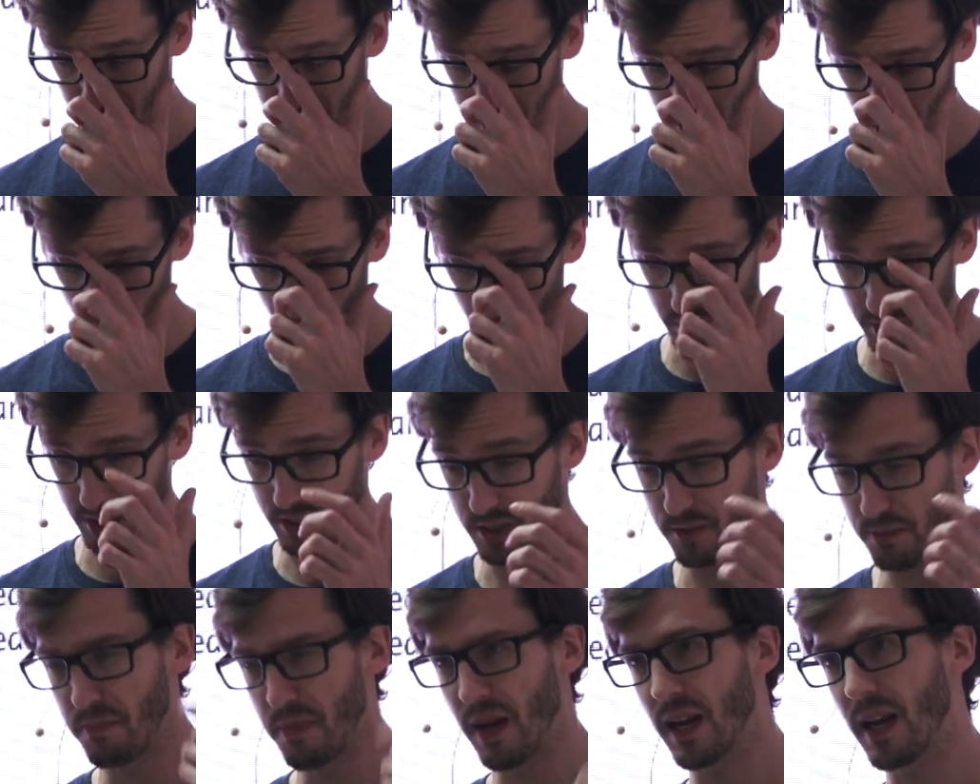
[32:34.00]
the node
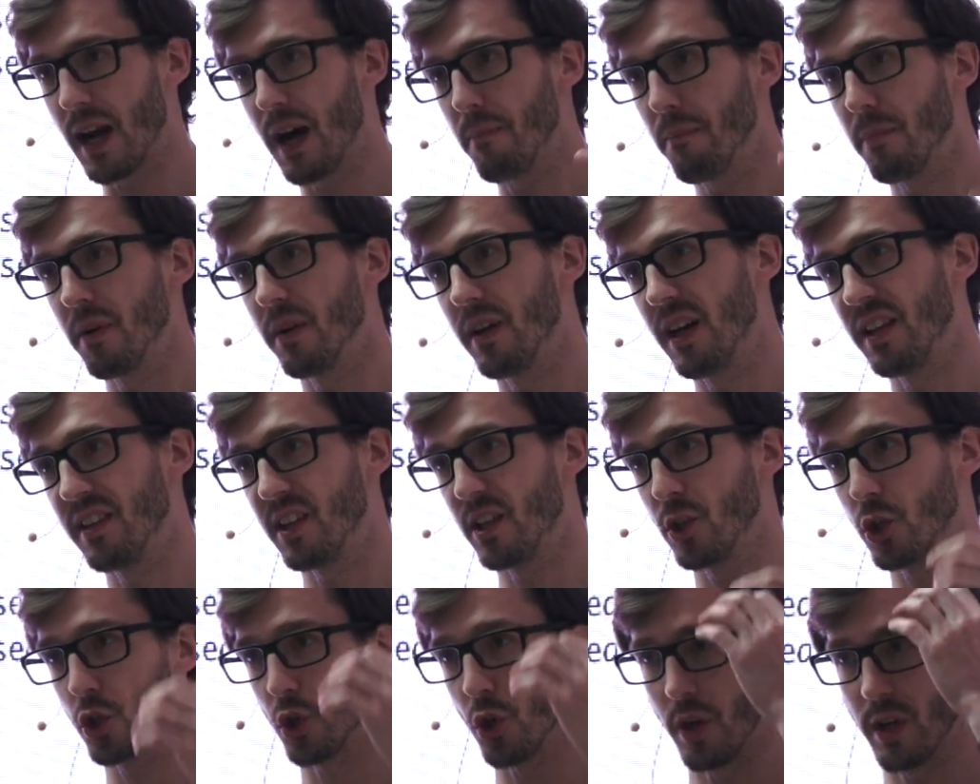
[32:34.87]
is back up and
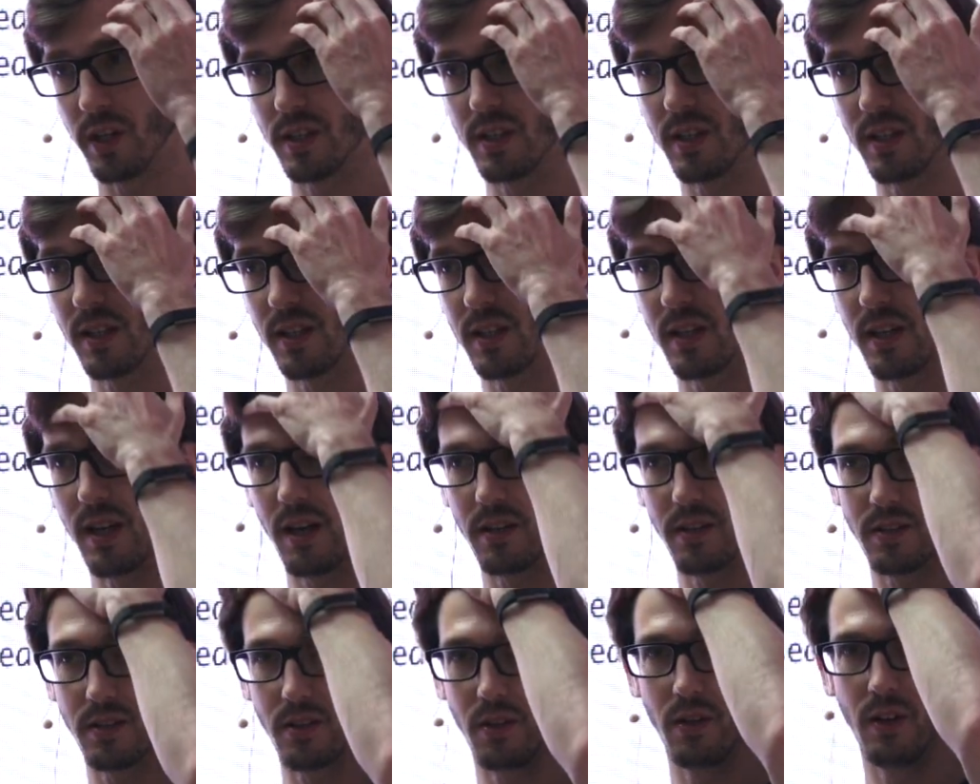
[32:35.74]
then joins the
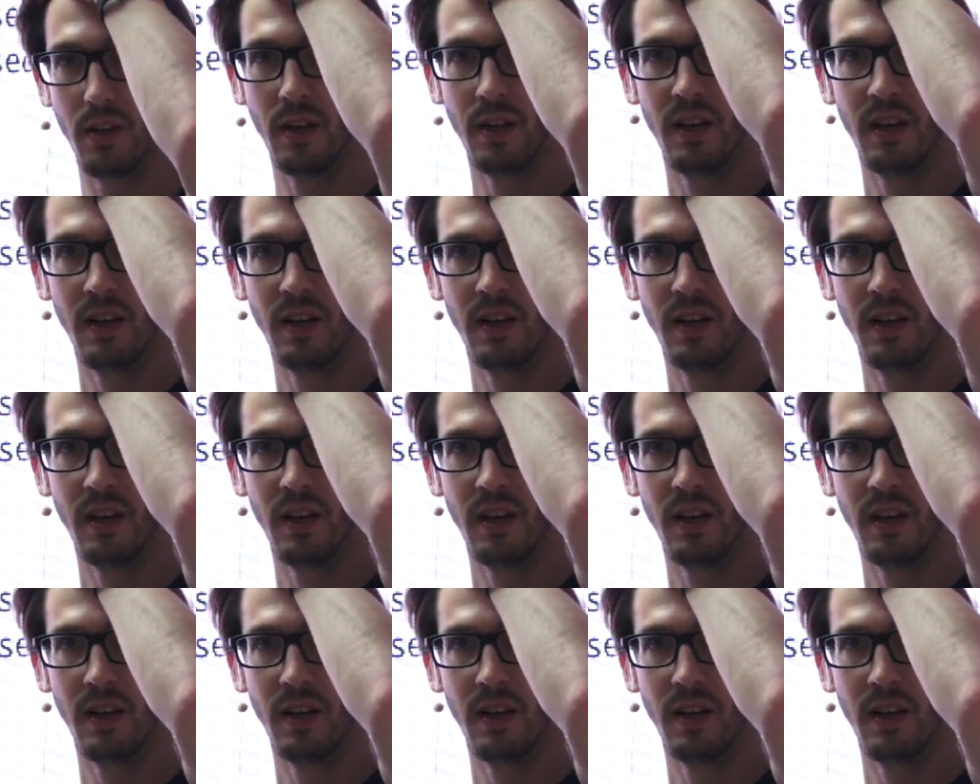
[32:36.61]
cluster.